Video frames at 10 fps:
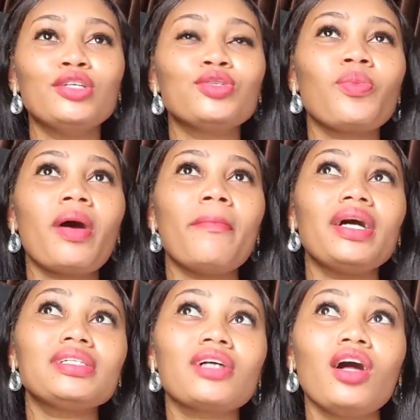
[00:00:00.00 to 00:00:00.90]
So my
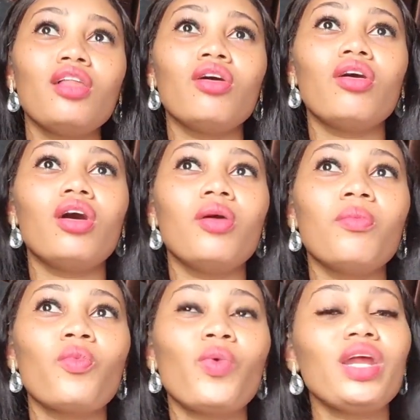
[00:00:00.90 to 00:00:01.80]
best color,
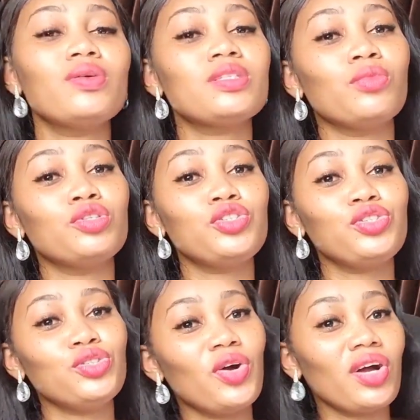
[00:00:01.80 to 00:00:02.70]
when I was
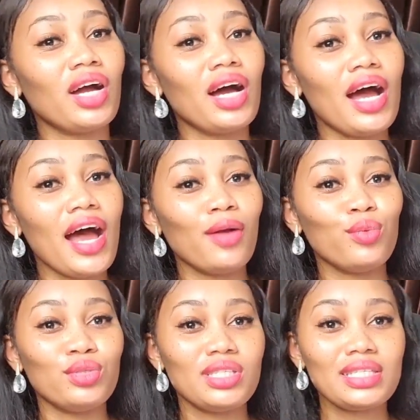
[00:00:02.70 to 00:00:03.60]
much younger, I
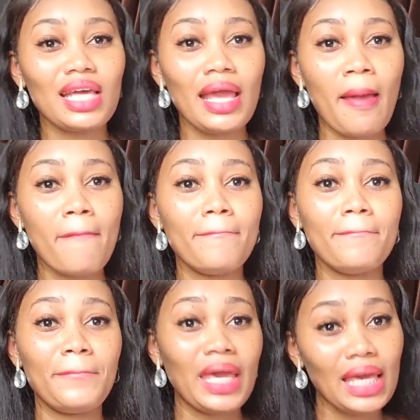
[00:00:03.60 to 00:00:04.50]
would say
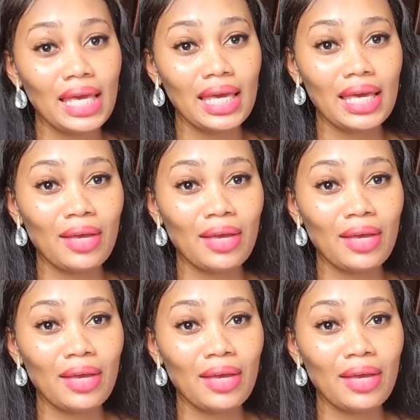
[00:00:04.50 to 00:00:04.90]
pink